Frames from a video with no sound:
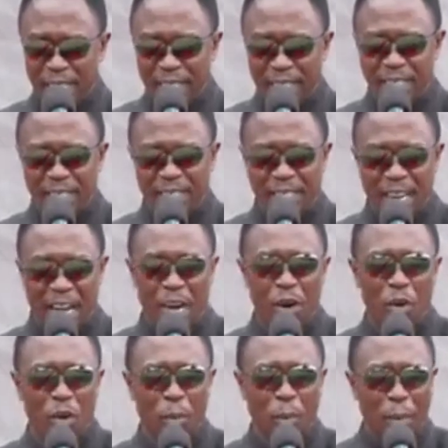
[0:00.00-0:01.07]
It is
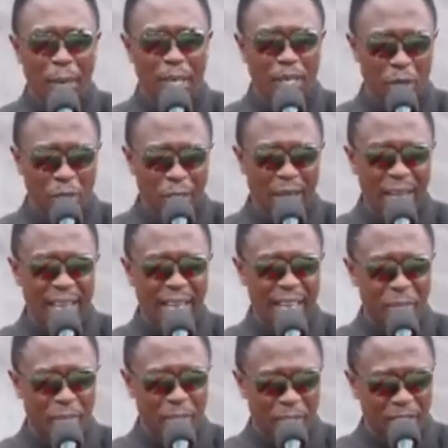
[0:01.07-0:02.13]
now my honor
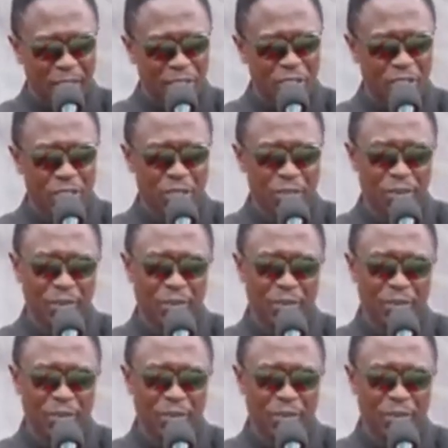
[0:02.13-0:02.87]
and privilege